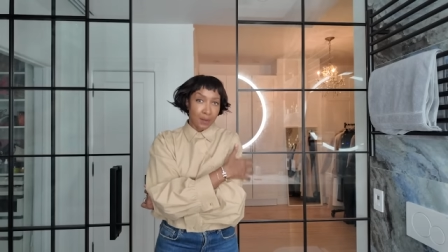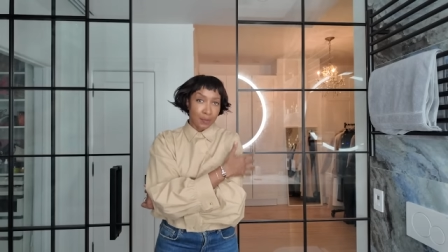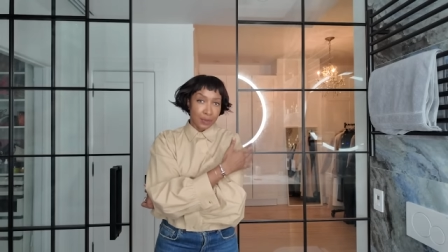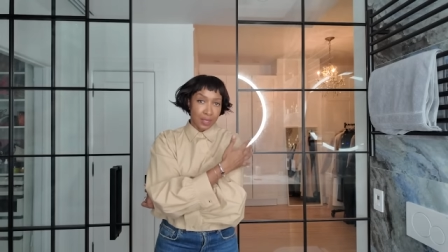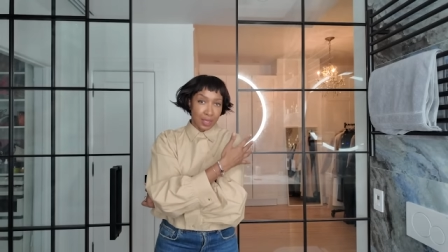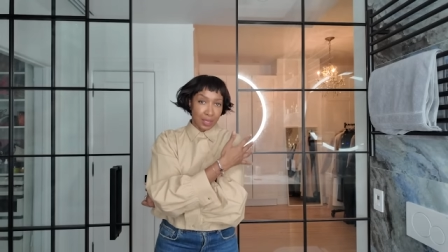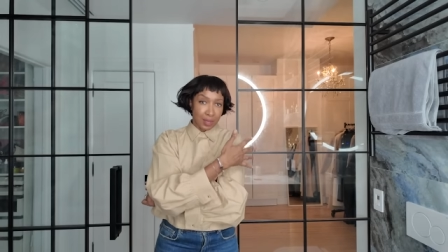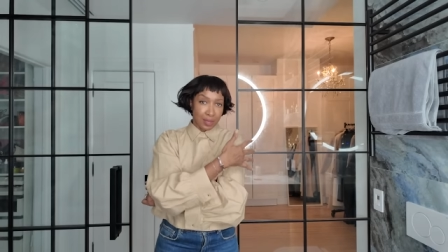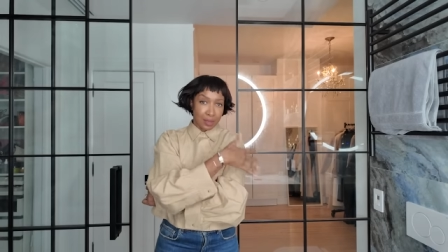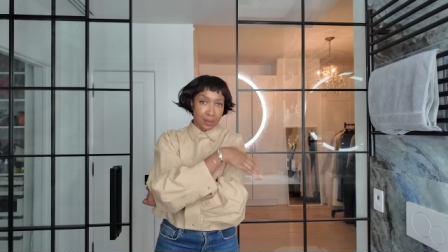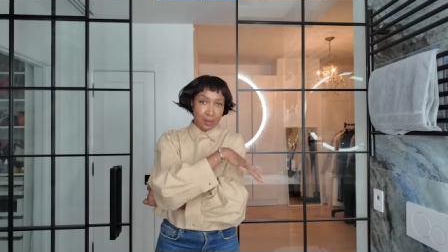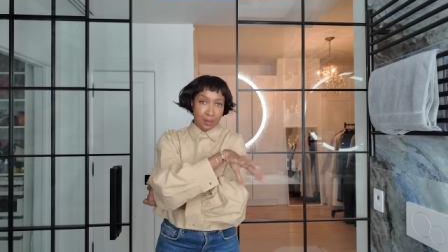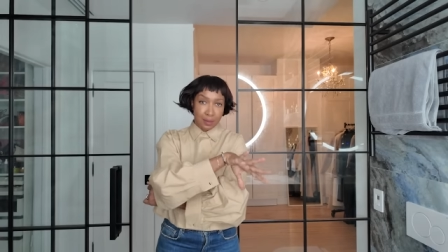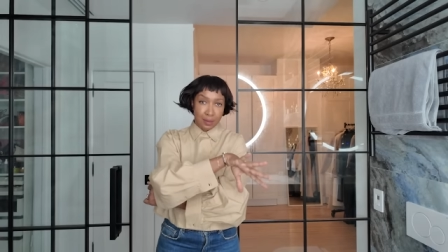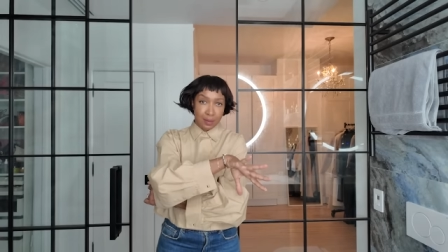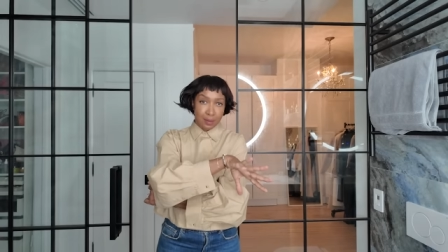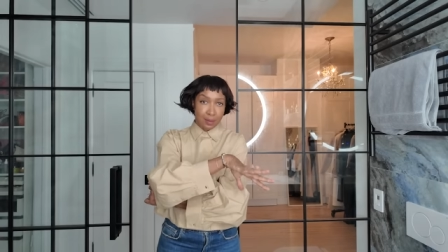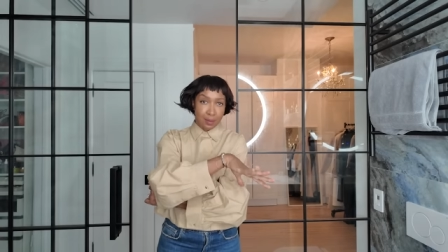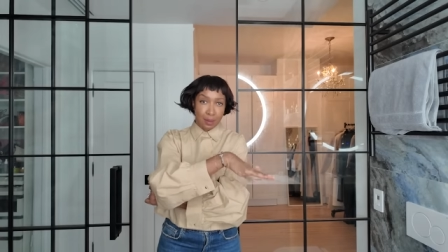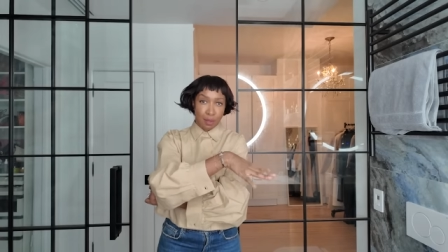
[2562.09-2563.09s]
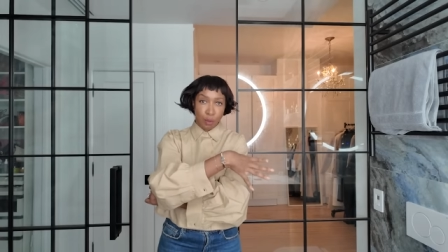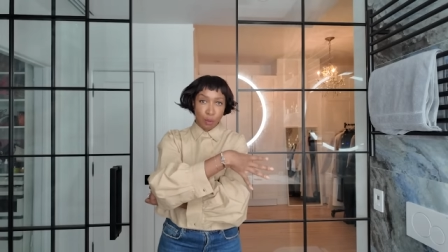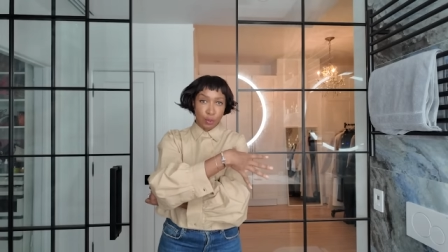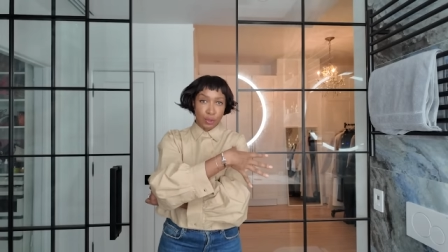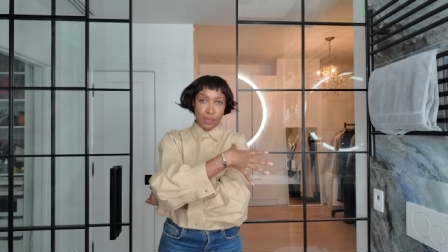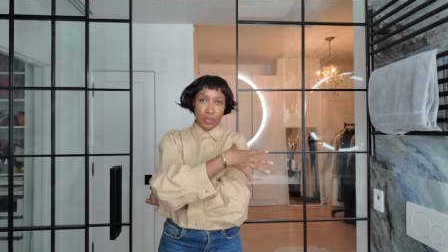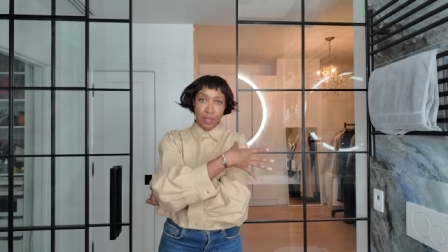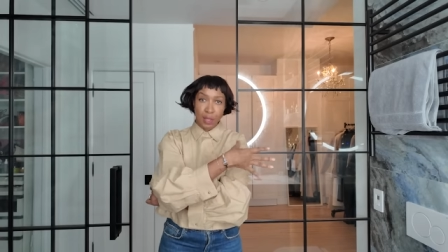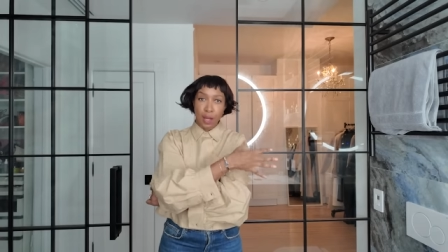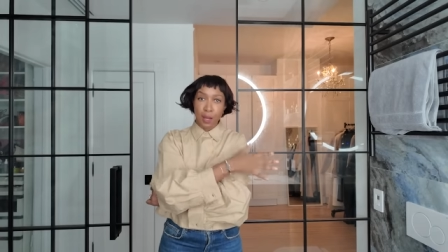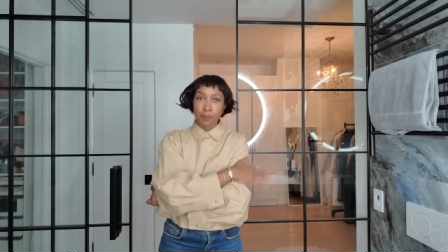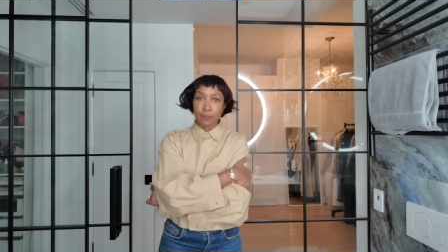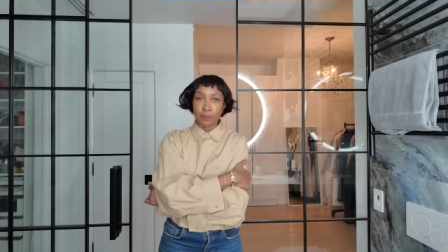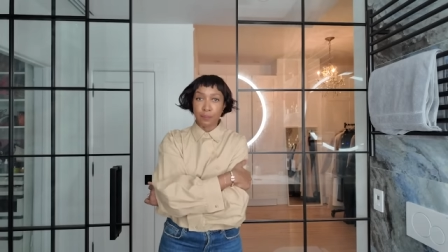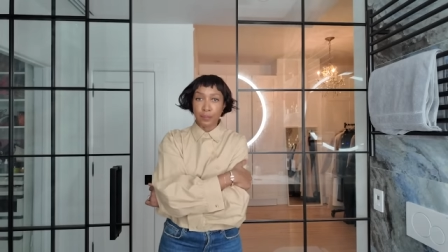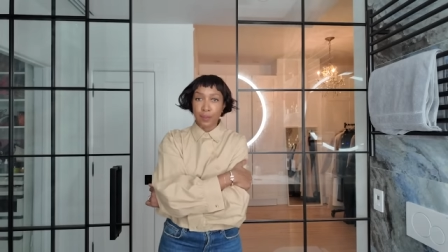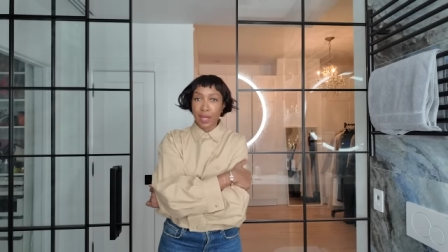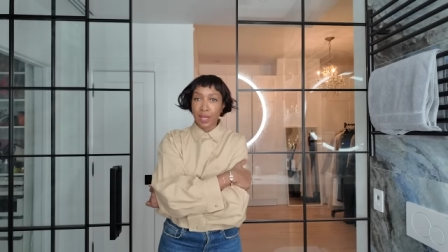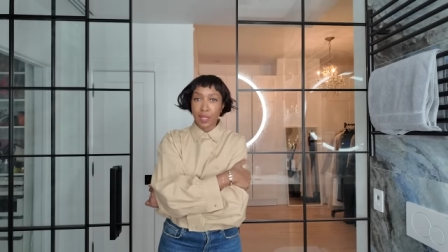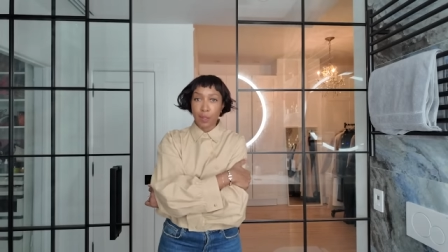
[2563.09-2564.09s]
This, all the
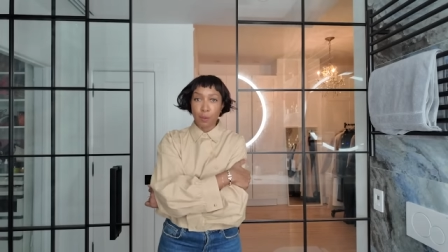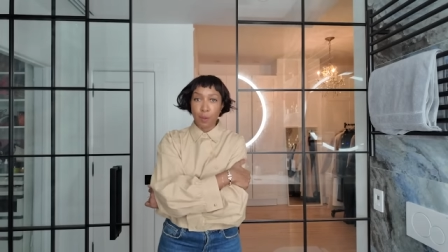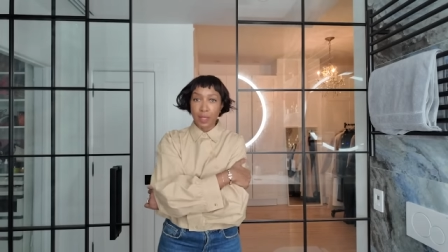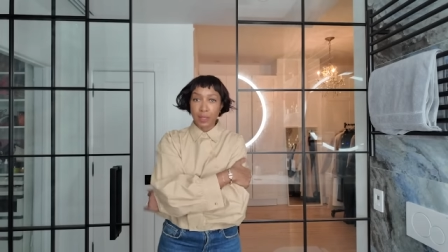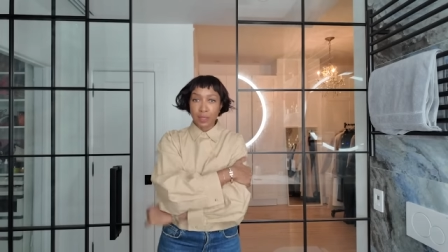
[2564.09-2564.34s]
time, I can wear